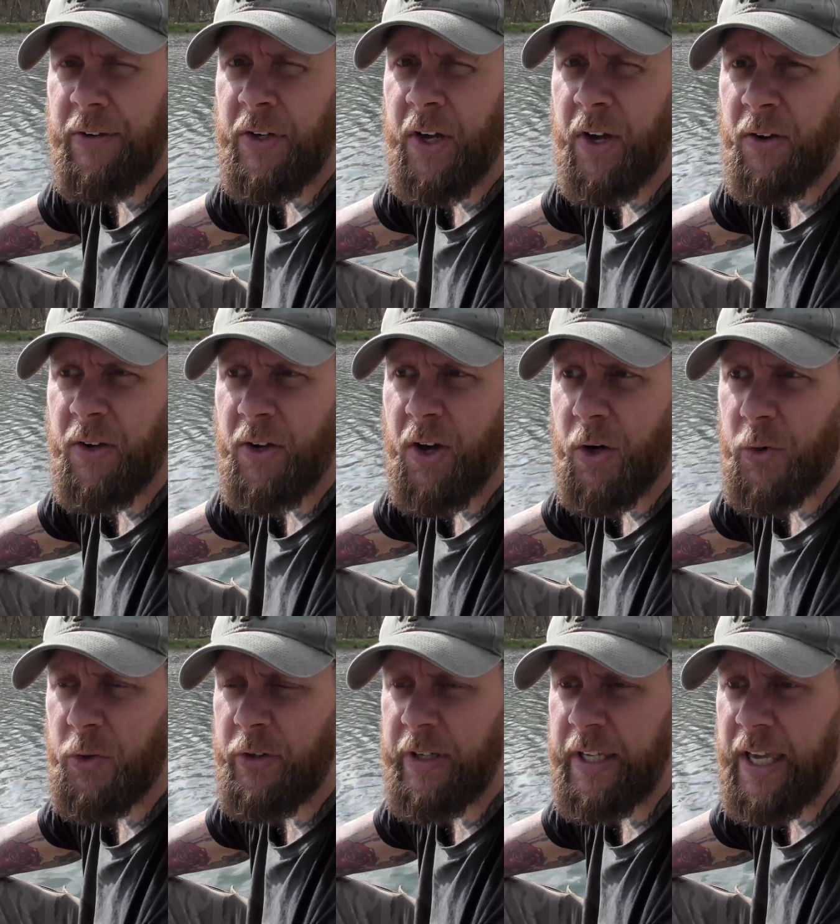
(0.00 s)
you go, the
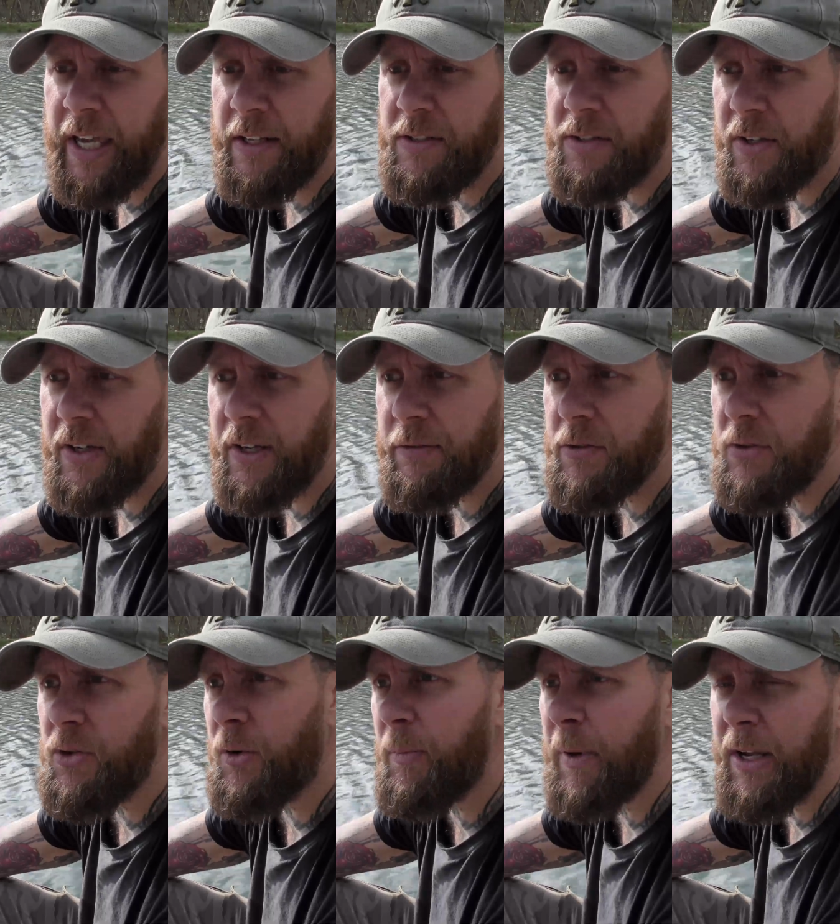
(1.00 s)
colder it gets, so you have to
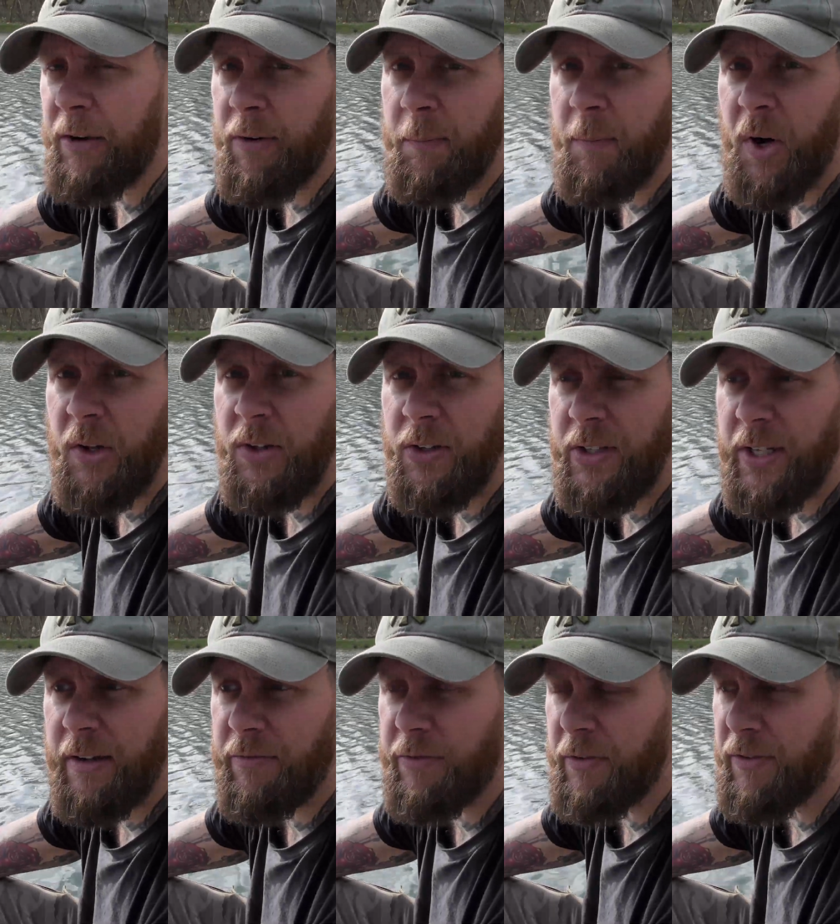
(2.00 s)
sort of bear in mind the
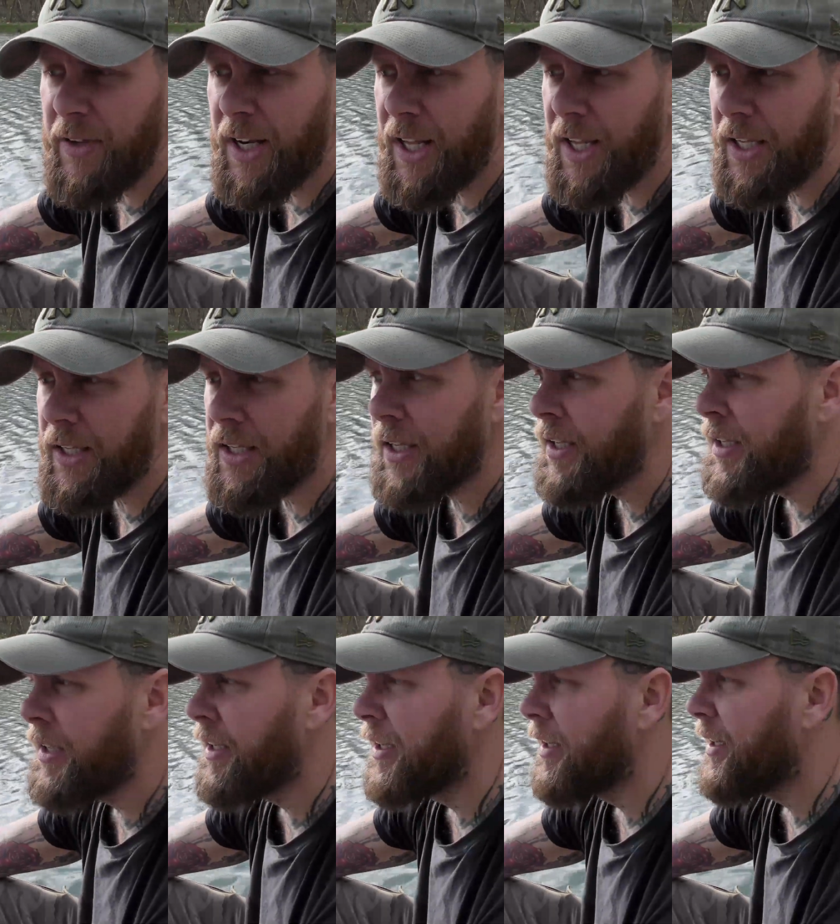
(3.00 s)
depth of your lake,
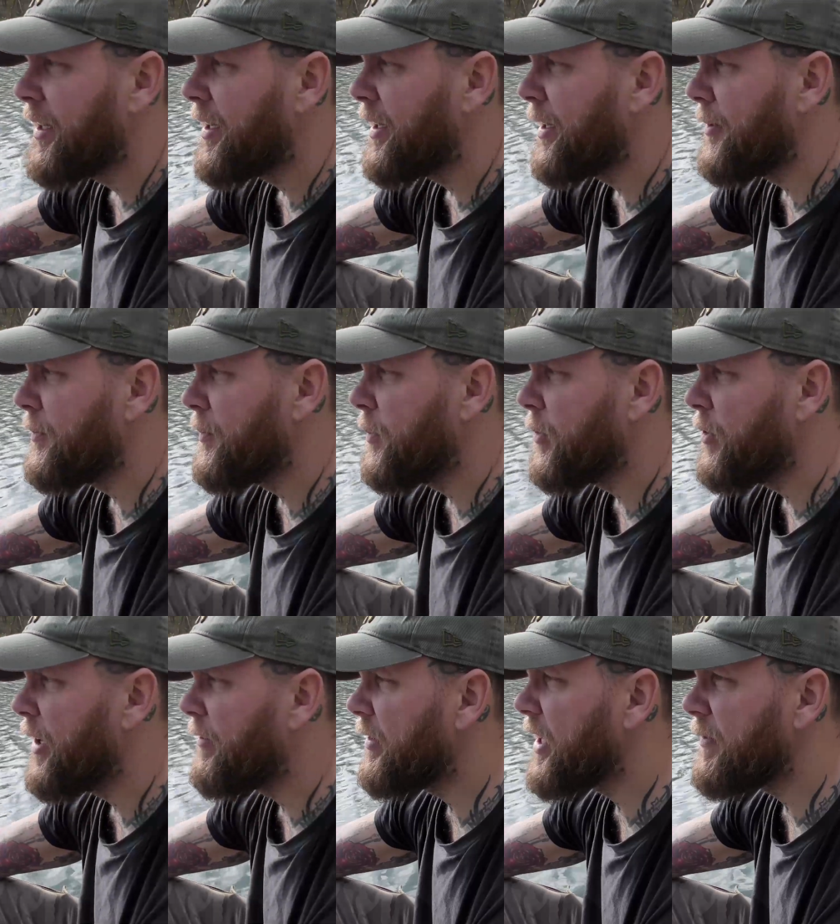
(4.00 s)

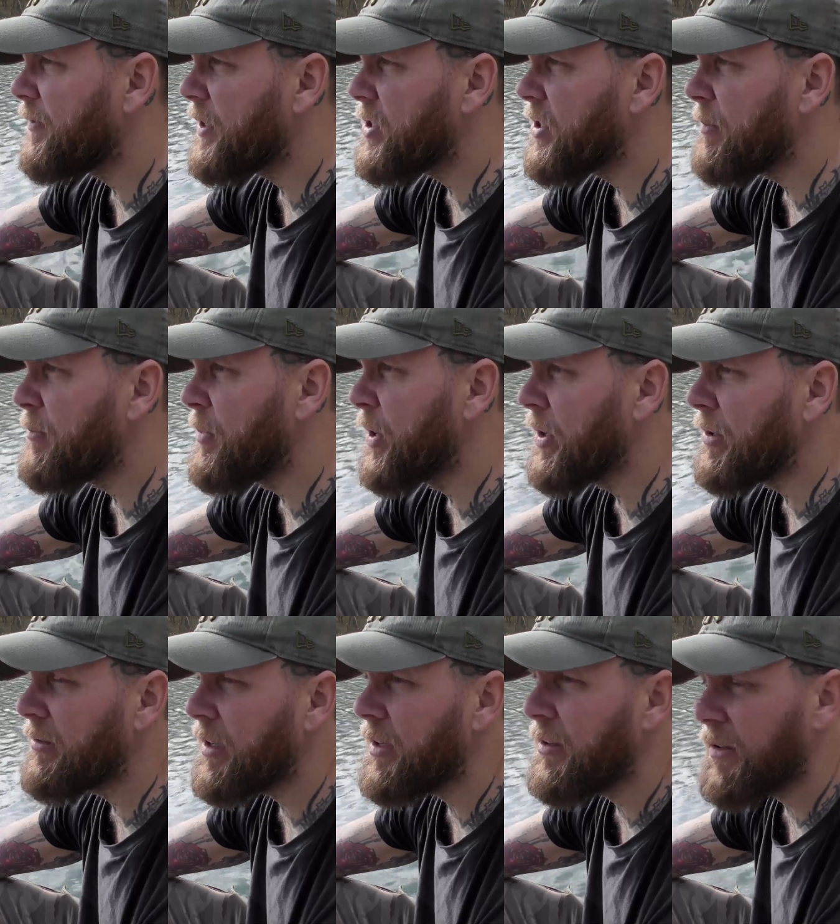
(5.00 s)
wherever you're fishing, but
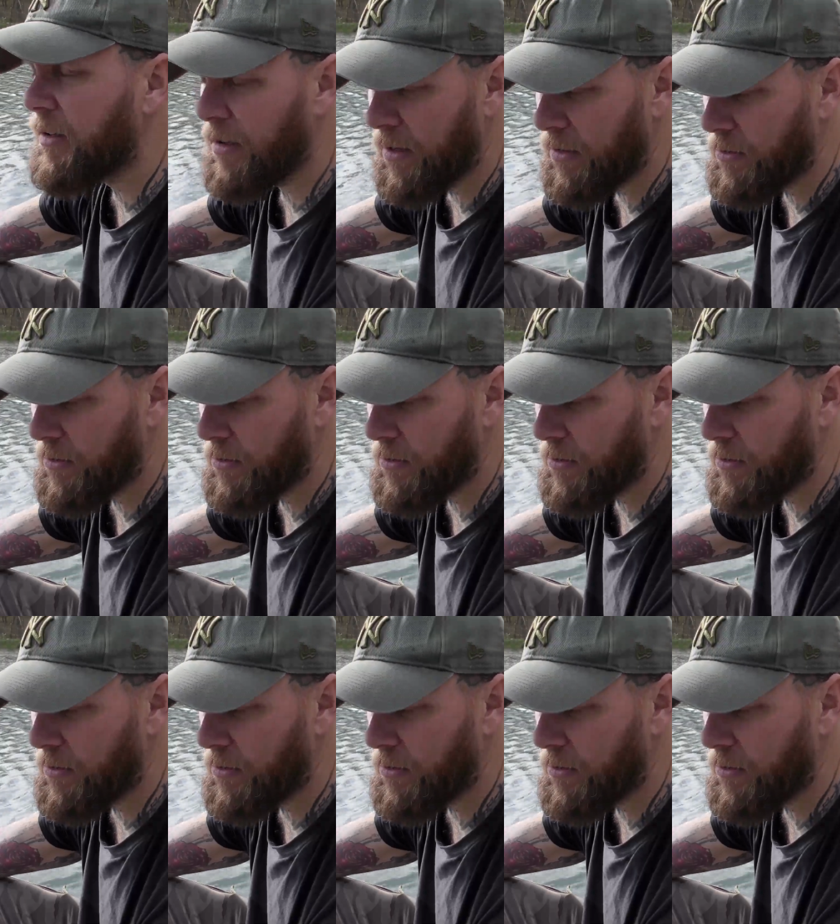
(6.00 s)
you know,